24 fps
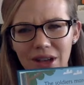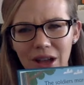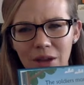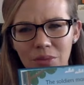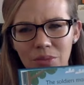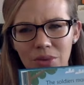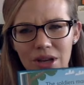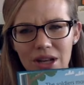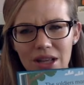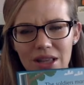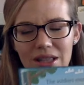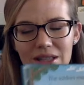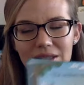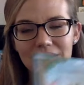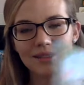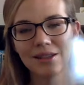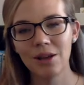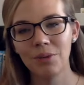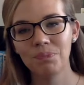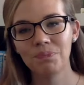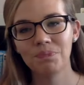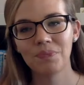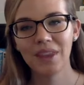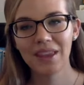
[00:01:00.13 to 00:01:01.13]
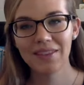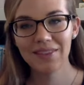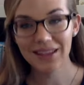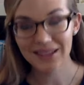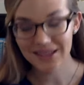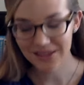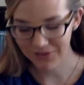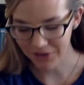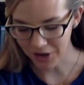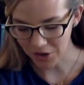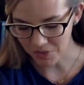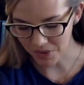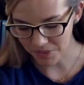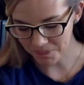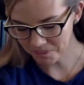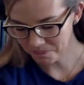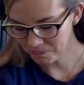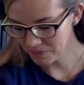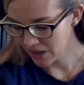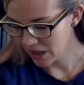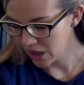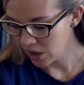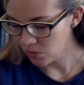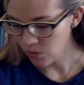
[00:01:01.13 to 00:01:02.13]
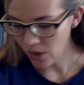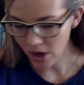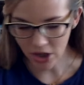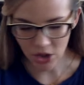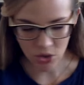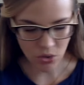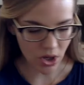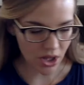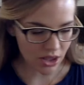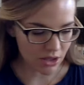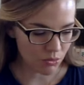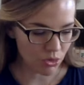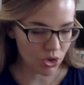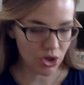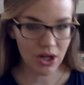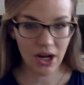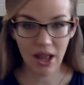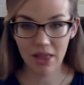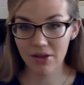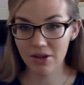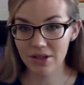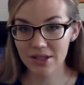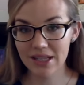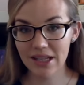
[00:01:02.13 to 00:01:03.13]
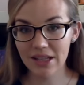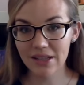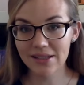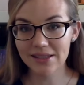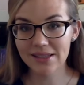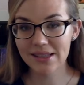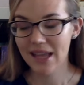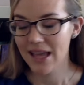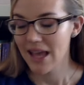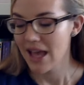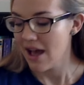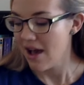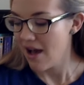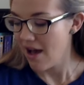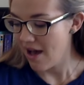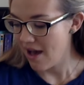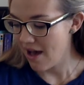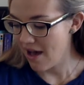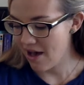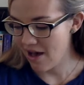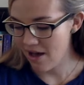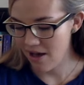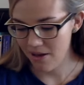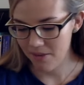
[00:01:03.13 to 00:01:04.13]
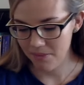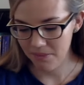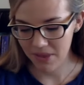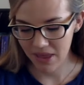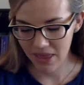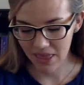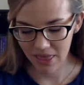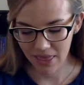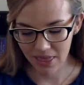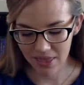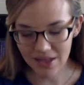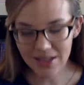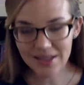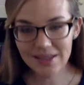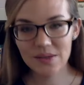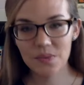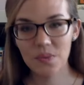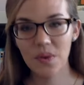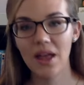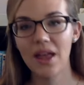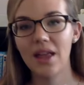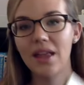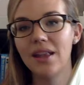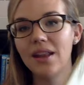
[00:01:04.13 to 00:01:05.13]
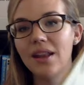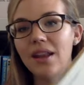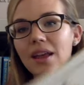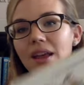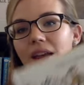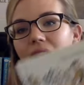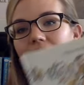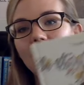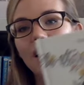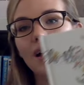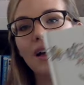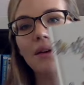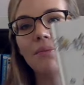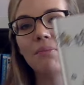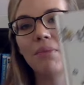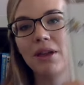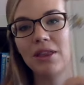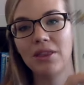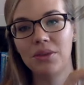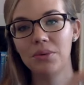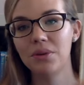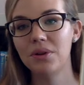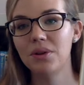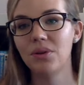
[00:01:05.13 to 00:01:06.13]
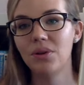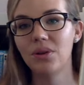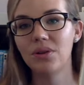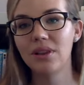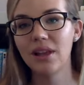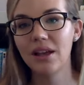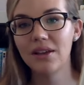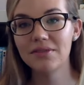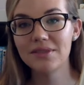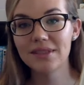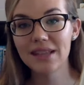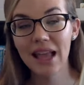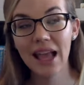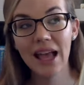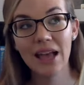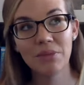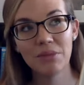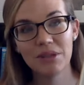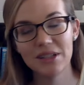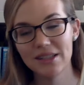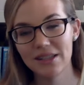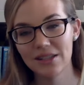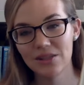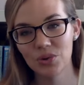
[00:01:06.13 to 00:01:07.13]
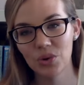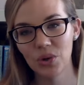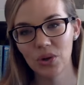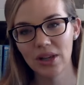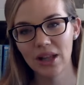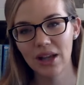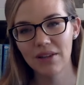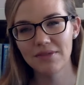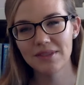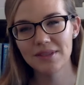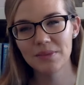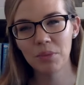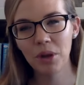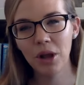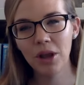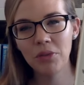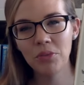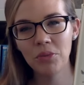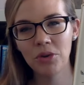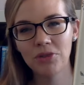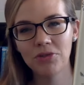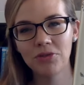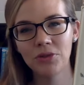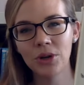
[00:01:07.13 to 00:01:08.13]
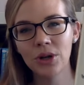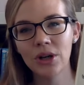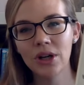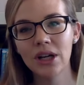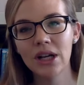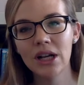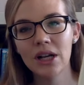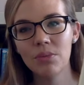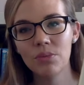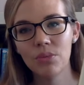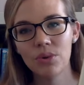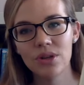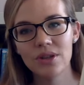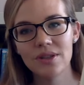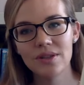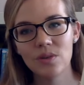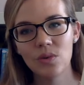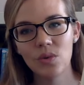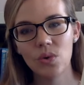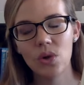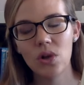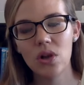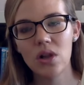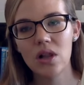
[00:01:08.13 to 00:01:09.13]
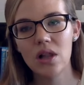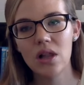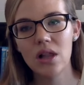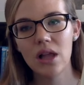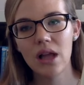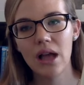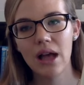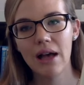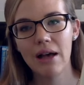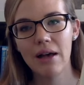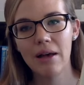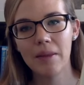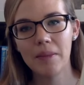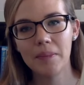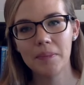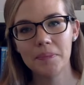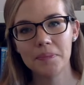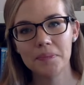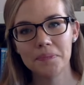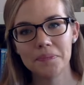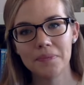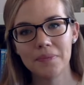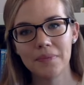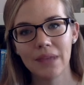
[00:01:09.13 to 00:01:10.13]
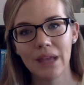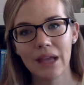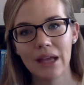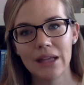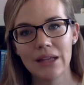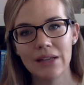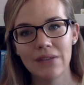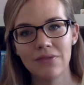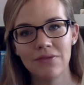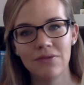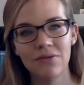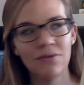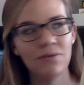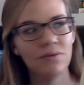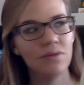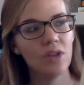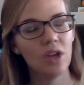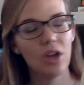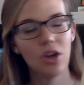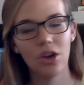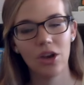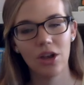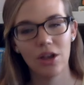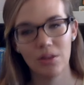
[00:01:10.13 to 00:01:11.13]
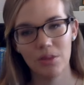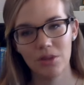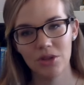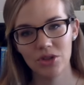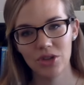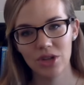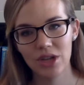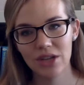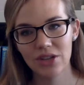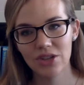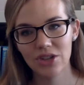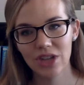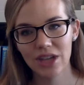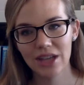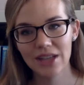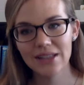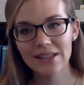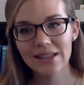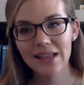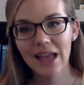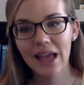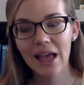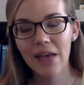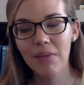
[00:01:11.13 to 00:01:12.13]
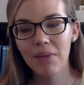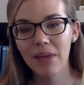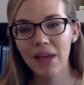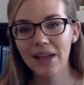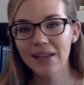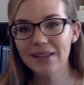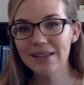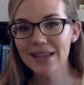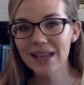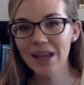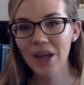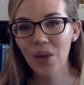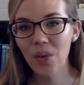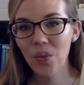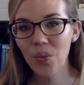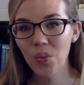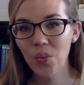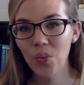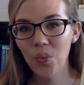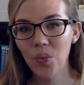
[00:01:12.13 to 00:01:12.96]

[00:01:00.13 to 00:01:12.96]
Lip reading: time reading these. So that's a fun one. Raccoon on the Moon and Other Tales. This one, my three-year-old loves and my six-year-old loves, probably more for preschool and younger elementary age kids. But it's like a